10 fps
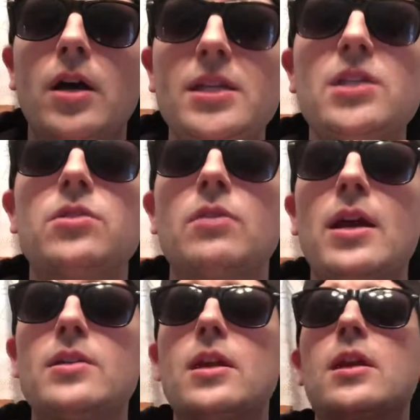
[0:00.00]
Easter
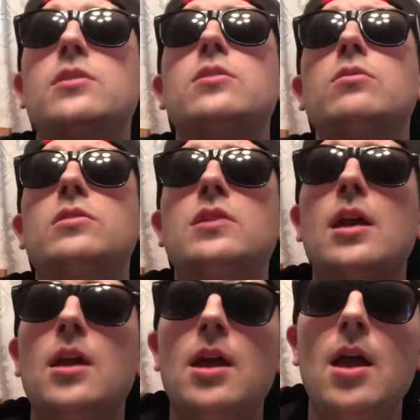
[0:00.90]
eggs, I guess you could
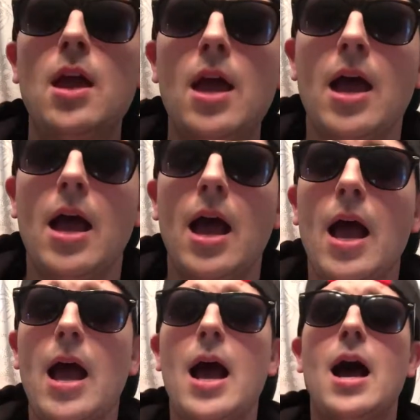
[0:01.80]
say.
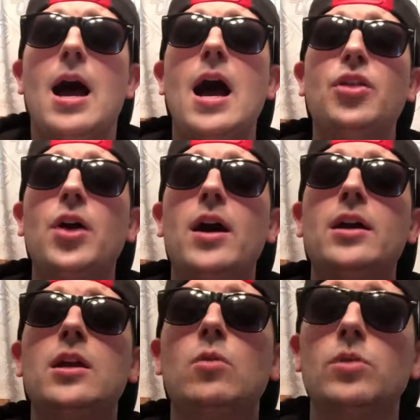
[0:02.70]
I
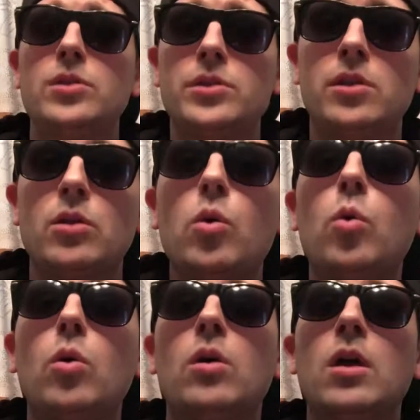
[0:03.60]
thought it was
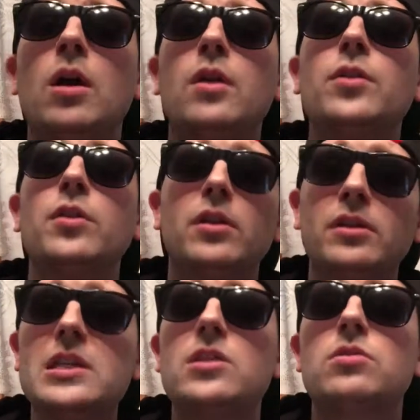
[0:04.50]
cool, the
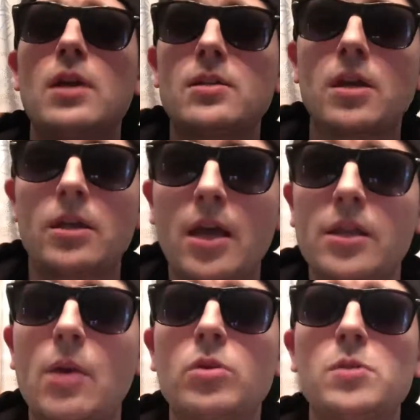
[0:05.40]
little Easter eggs like
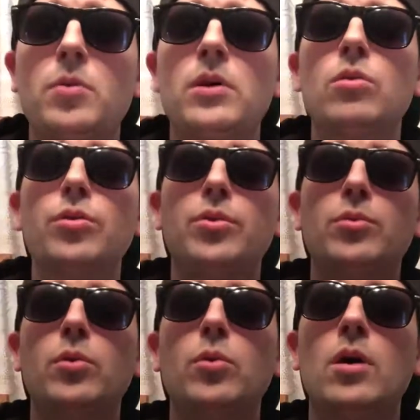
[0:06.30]
that were sprinkled
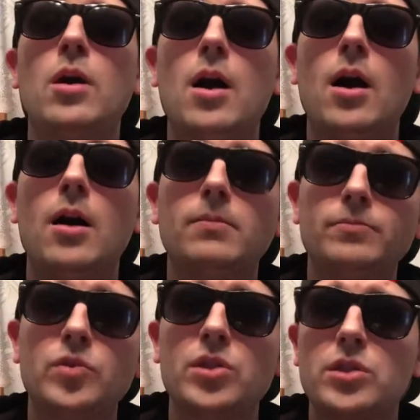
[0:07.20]
through,
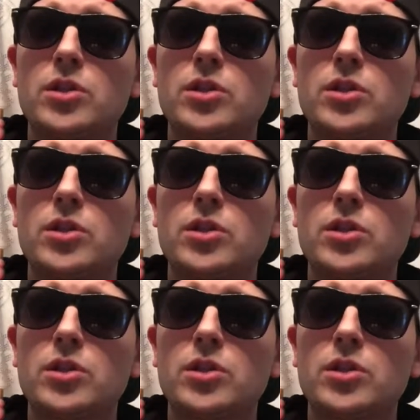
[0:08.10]
just